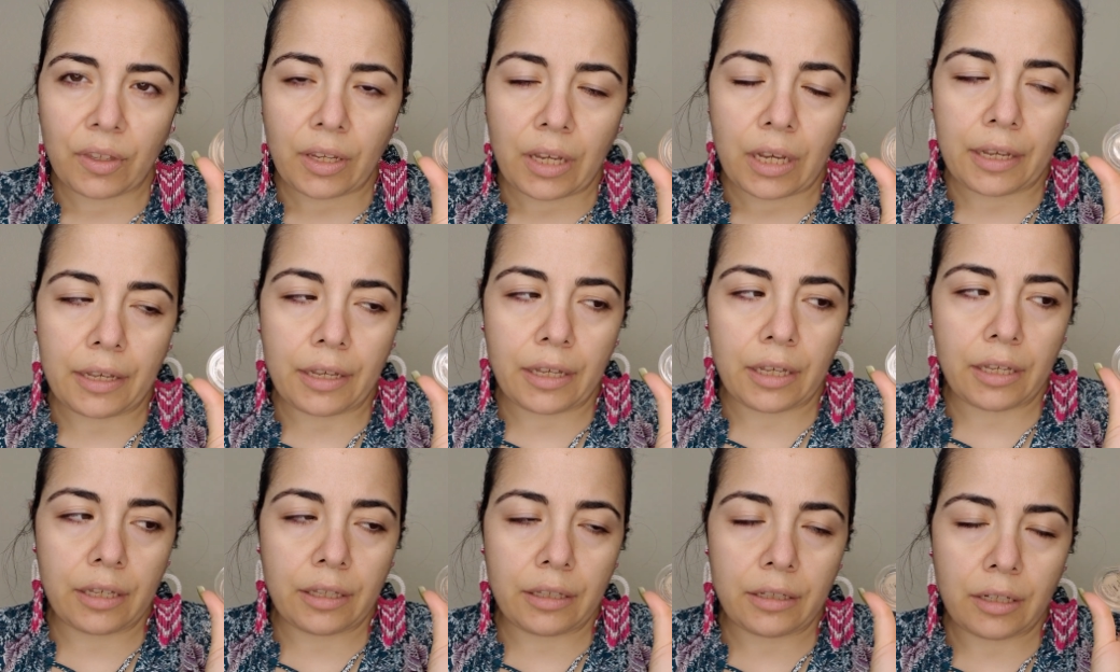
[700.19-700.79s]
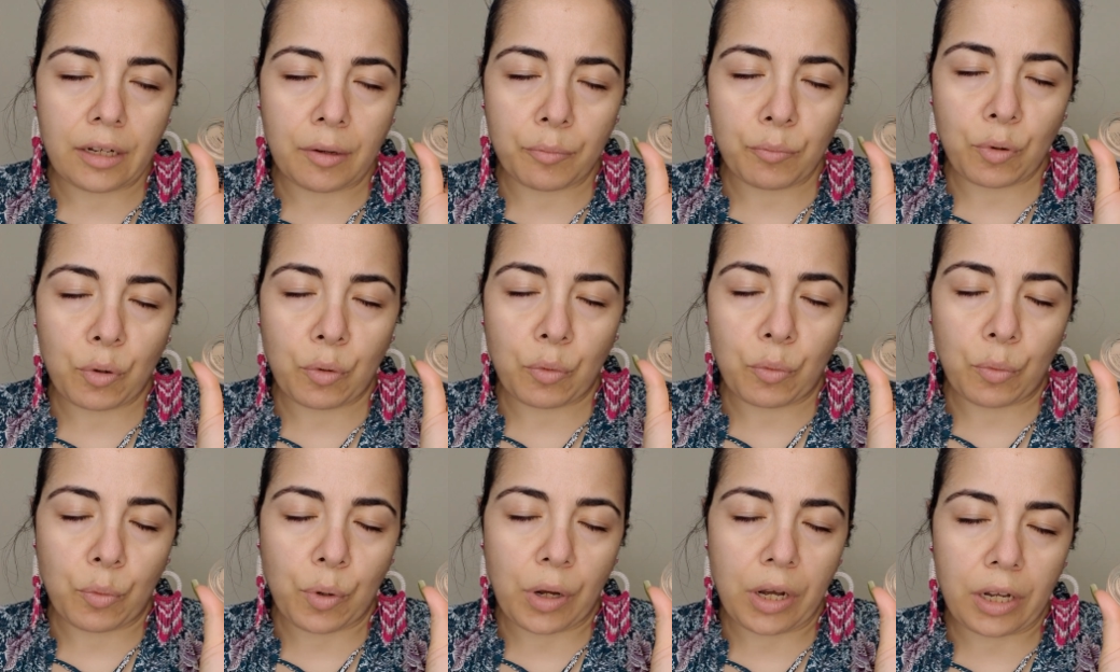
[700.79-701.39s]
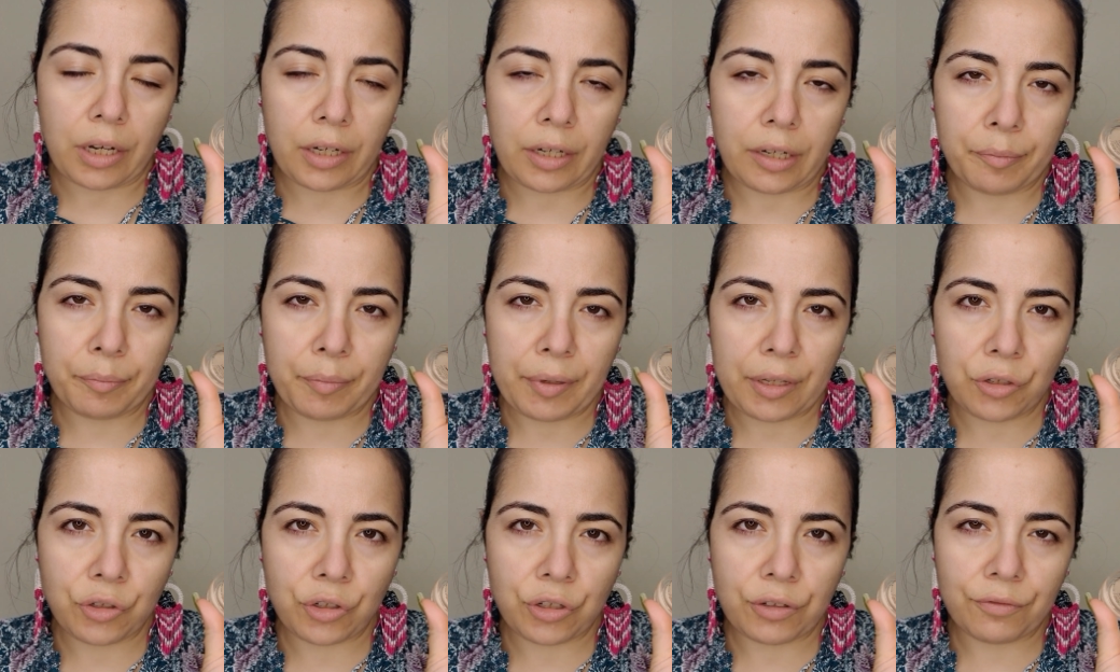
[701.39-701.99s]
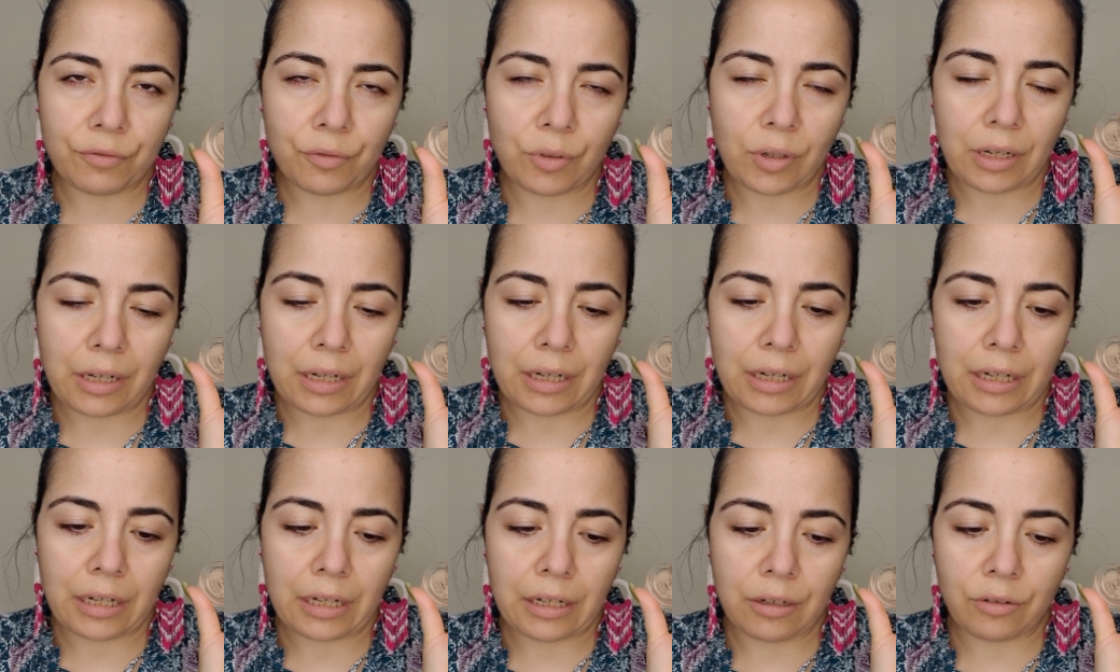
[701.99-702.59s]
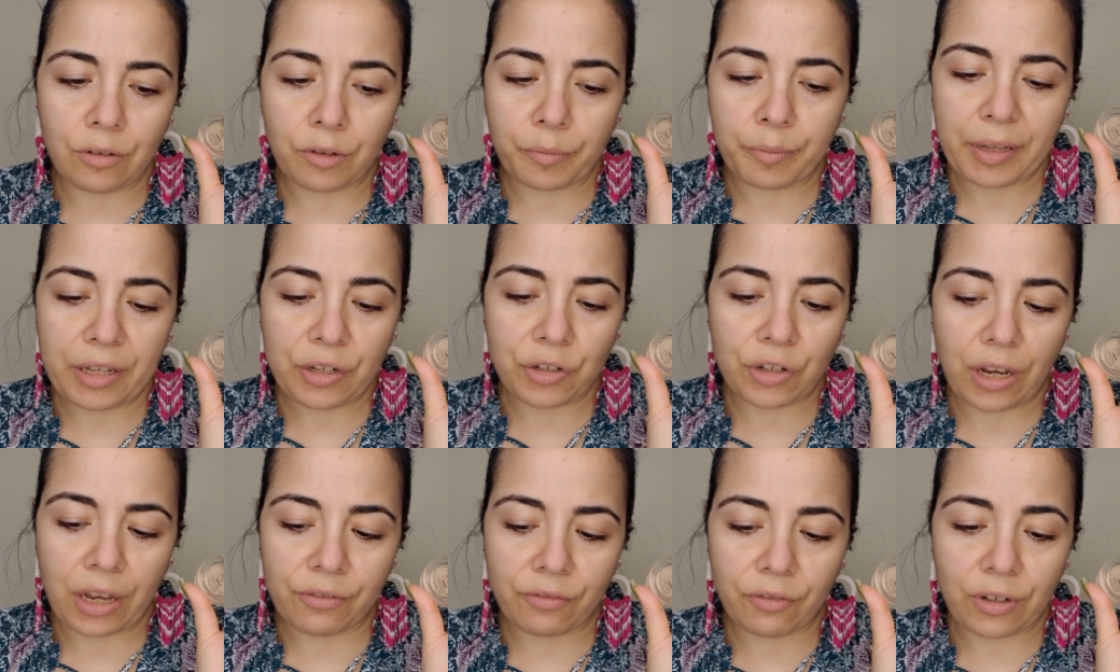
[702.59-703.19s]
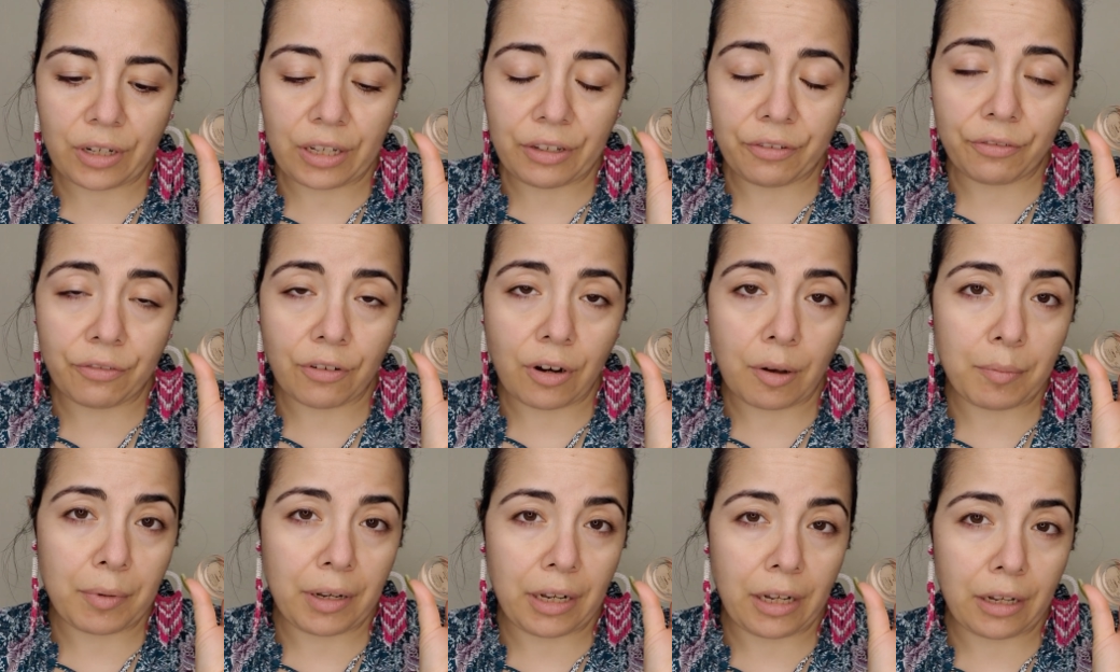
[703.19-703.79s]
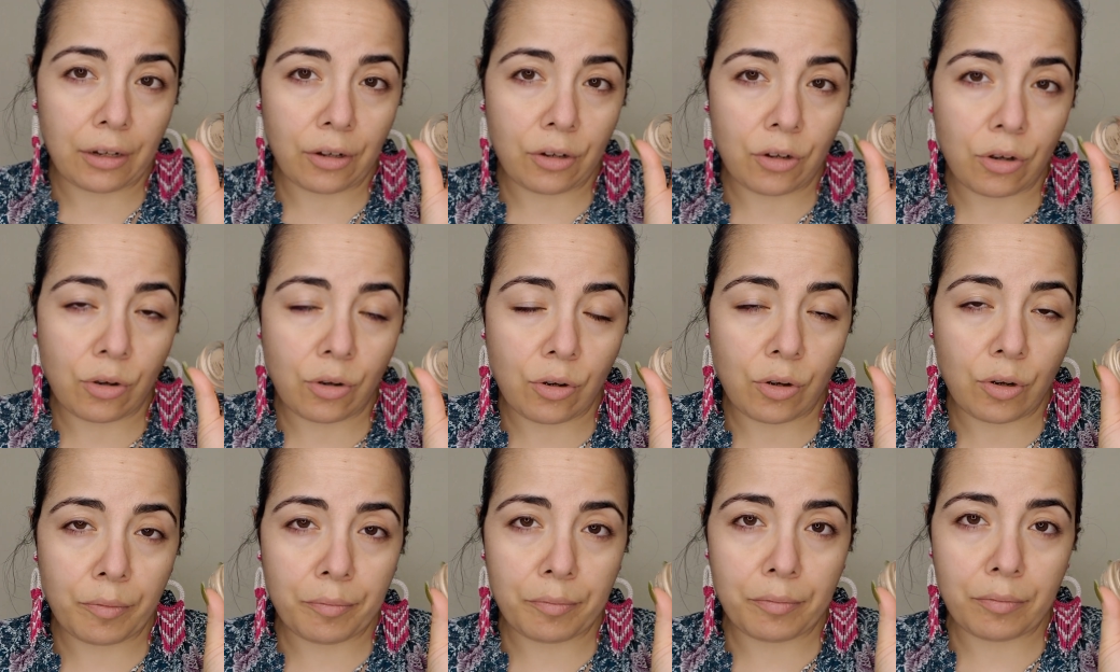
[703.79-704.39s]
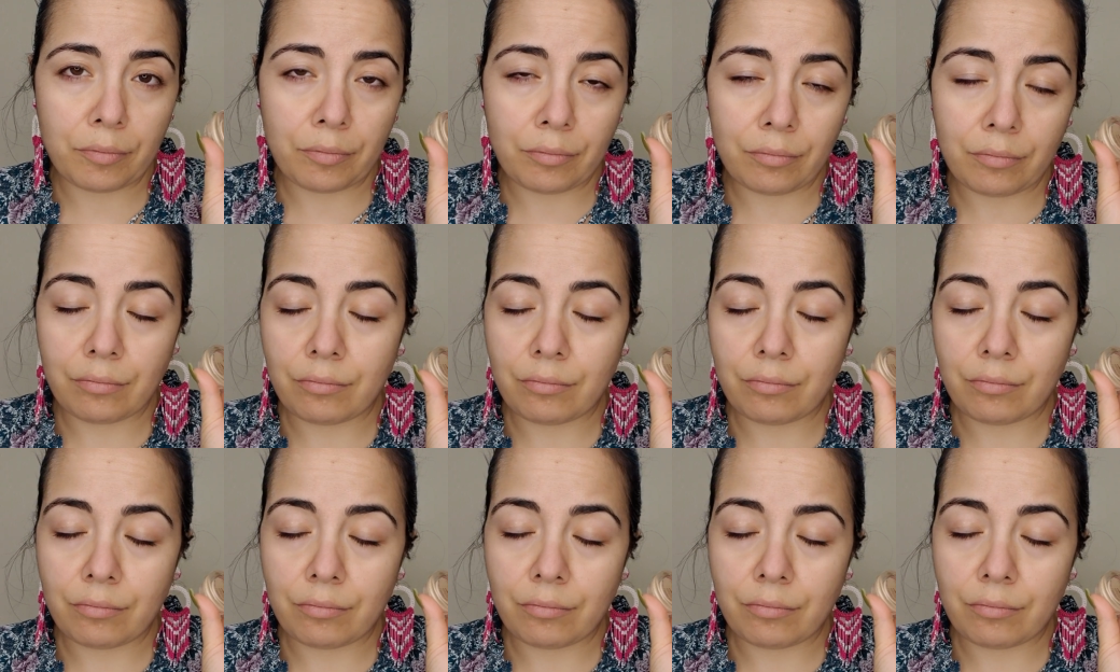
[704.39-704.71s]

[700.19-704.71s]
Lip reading: Number 1, Beige Ivoire or Beige Ivory from Lancome